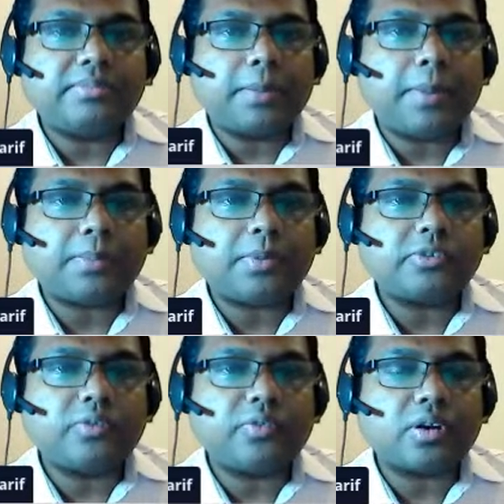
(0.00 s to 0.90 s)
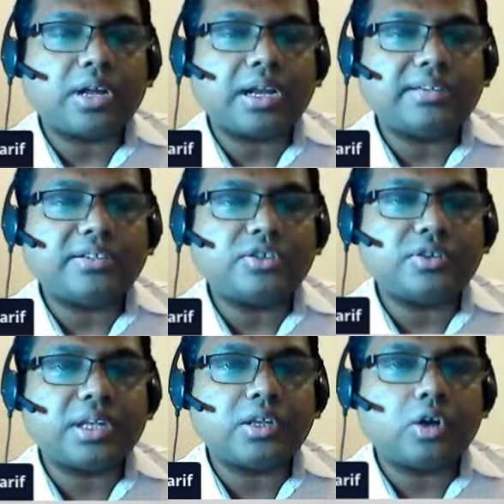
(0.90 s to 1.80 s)
the purpose of
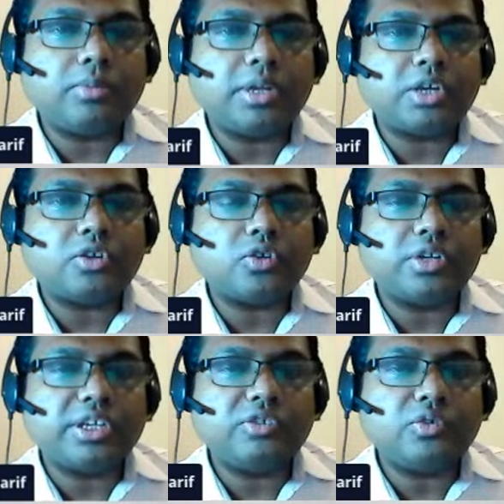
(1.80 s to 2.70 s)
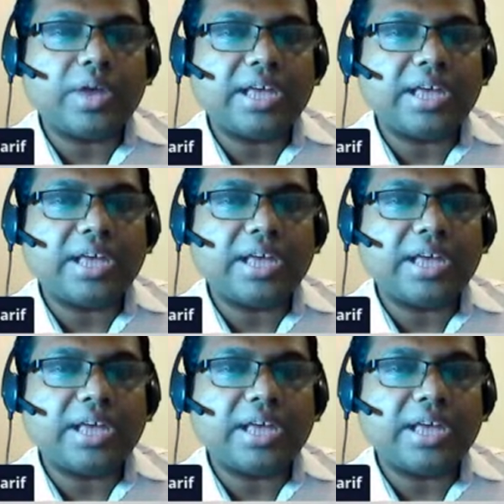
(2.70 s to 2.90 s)
organizational communication is to